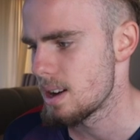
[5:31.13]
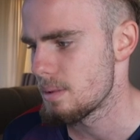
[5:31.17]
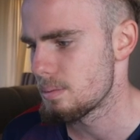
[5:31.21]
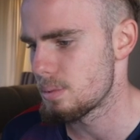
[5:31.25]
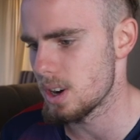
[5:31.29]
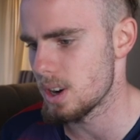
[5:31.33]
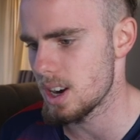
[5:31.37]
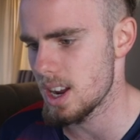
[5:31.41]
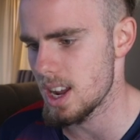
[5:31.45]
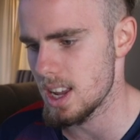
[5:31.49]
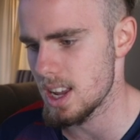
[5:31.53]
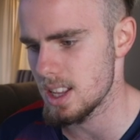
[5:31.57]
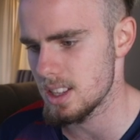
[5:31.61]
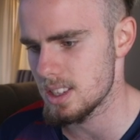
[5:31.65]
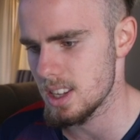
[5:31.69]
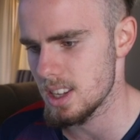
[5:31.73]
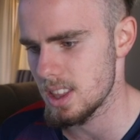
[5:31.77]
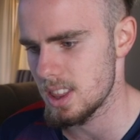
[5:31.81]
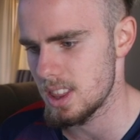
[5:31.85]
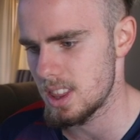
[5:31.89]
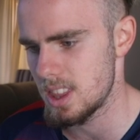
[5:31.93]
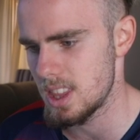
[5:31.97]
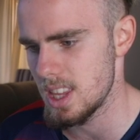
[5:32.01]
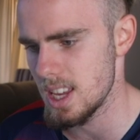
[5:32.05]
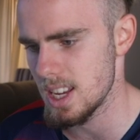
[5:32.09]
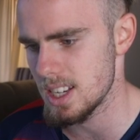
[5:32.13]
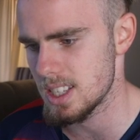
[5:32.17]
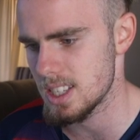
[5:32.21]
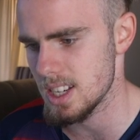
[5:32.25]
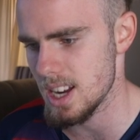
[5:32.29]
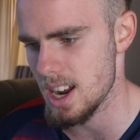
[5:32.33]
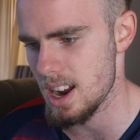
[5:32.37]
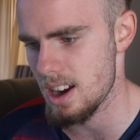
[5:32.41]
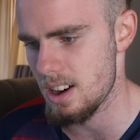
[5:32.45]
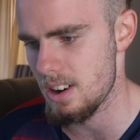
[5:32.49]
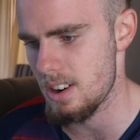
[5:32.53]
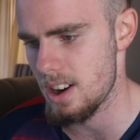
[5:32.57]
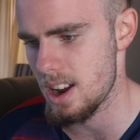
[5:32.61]
put it into this
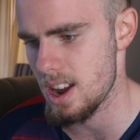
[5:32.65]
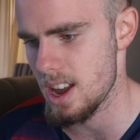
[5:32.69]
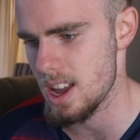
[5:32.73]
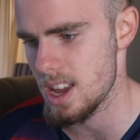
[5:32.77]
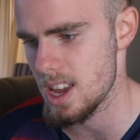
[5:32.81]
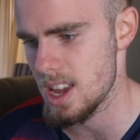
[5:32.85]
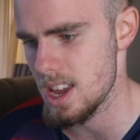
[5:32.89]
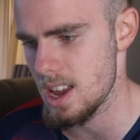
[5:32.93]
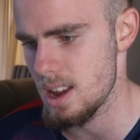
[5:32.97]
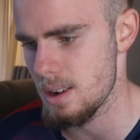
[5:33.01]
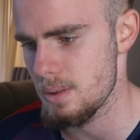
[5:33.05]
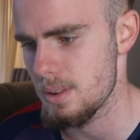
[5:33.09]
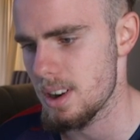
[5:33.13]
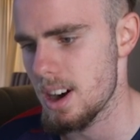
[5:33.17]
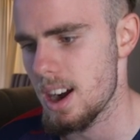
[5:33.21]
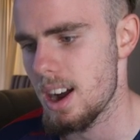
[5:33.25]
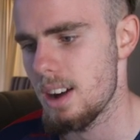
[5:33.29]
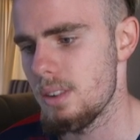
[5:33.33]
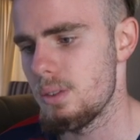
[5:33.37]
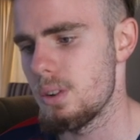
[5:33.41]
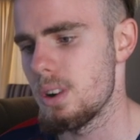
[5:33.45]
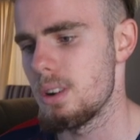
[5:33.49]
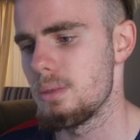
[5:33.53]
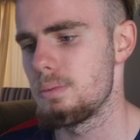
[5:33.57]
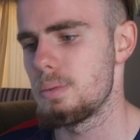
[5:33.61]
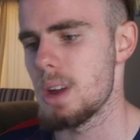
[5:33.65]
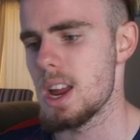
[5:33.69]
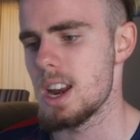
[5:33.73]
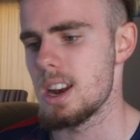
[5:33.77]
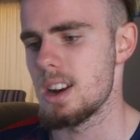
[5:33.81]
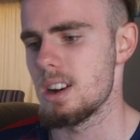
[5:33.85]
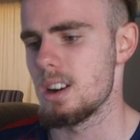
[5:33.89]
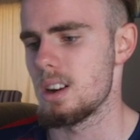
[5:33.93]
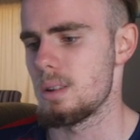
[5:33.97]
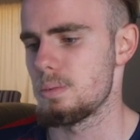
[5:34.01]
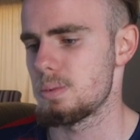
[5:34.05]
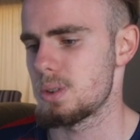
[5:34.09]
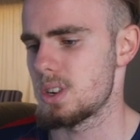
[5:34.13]
area here where I would have been
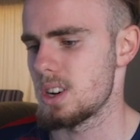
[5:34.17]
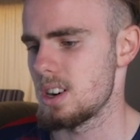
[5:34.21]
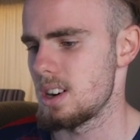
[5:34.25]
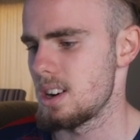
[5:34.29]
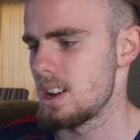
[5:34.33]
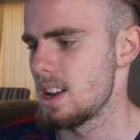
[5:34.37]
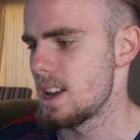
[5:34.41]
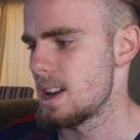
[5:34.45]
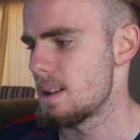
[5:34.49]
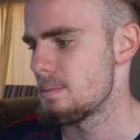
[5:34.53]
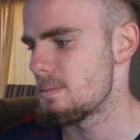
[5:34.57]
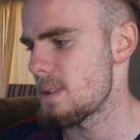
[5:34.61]
an option.